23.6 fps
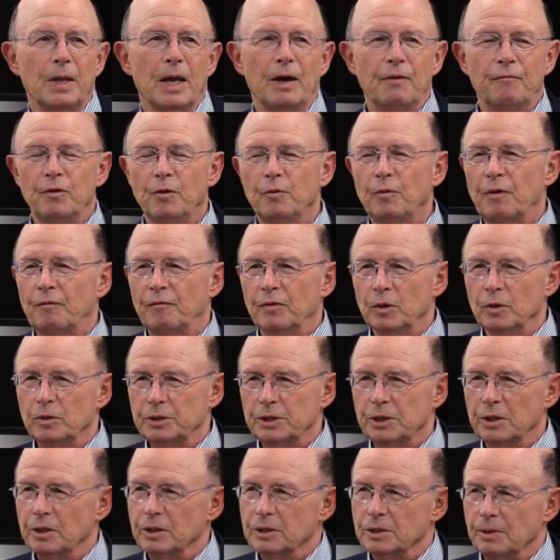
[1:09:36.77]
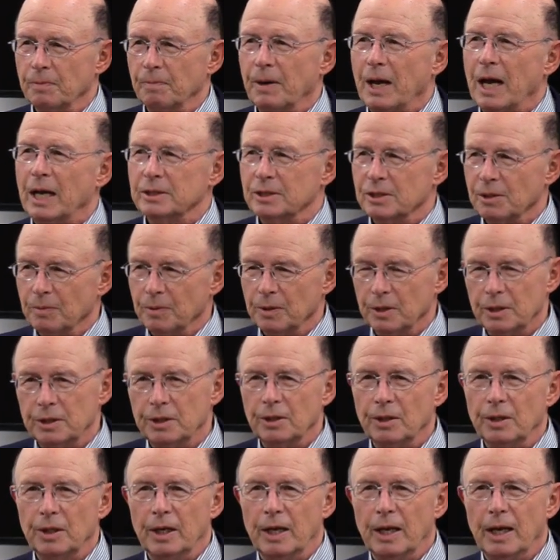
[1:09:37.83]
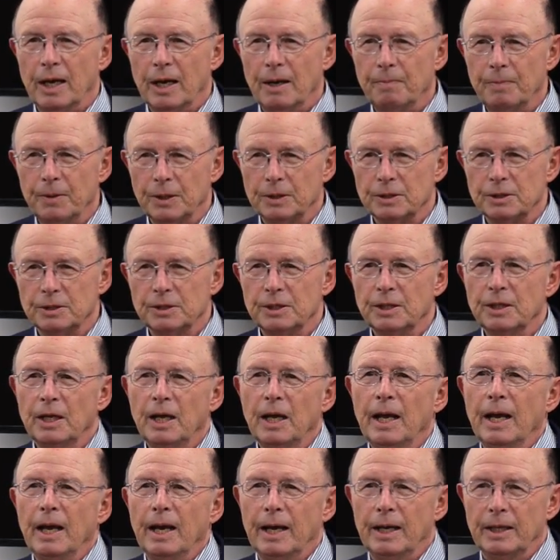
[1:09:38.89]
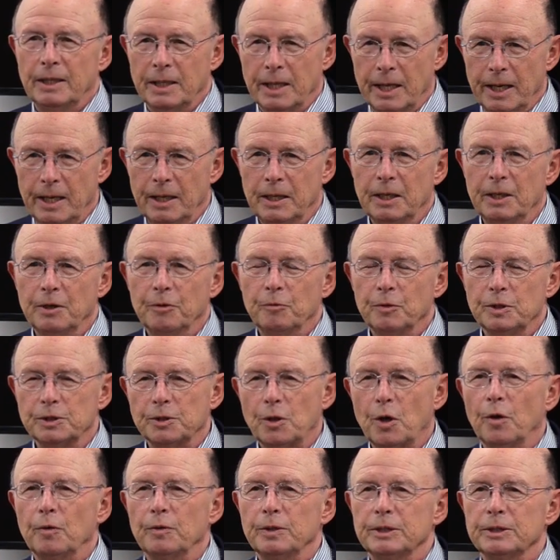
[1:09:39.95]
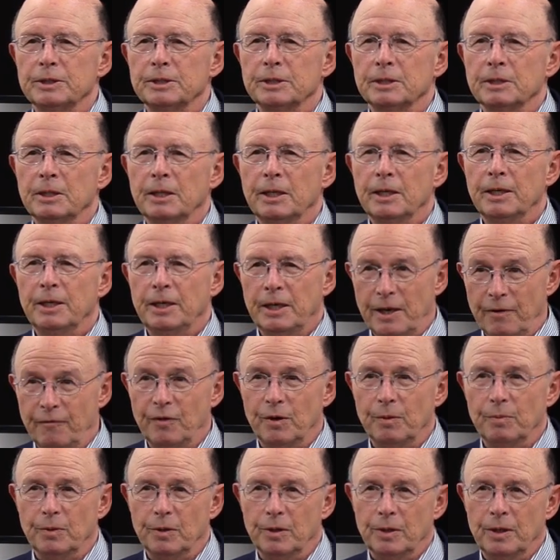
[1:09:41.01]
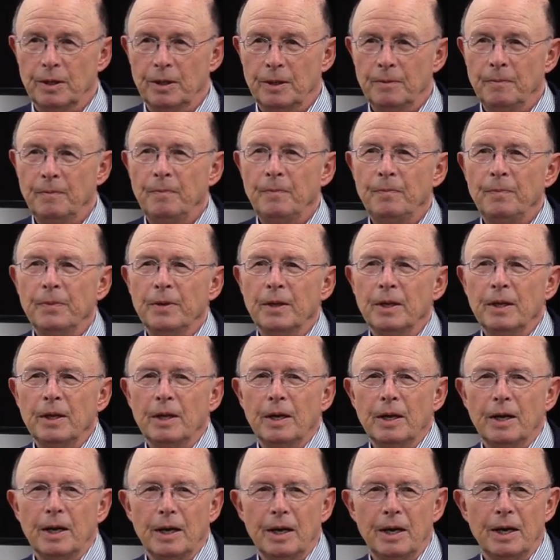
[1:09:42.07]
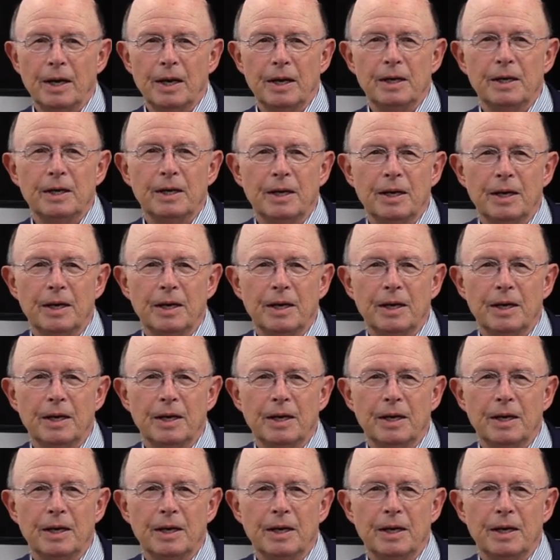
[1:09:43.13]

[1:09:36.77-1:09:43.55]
"Every revolution is impossible until it happens, and then it was always inevitable." Uh,